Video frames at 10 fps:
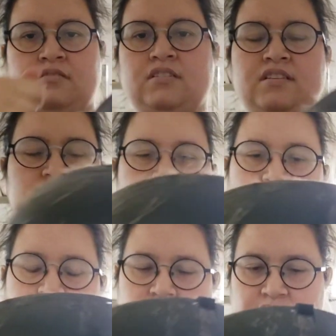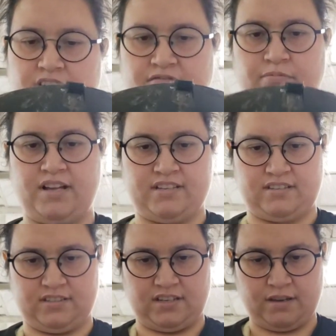This thing really is a tough
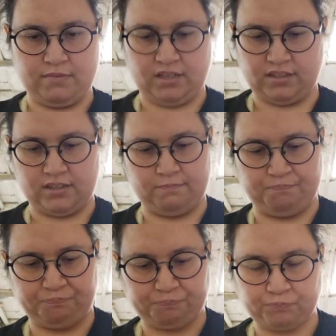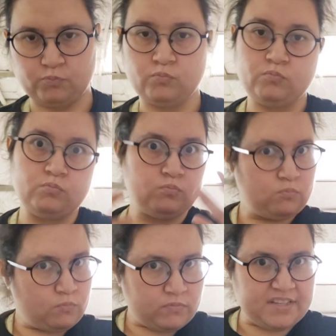plastic. I mean,
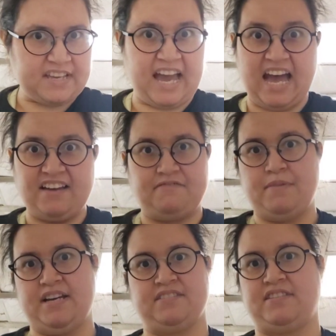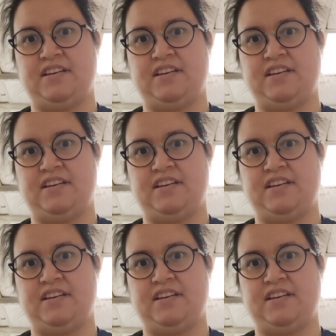it's a half mask,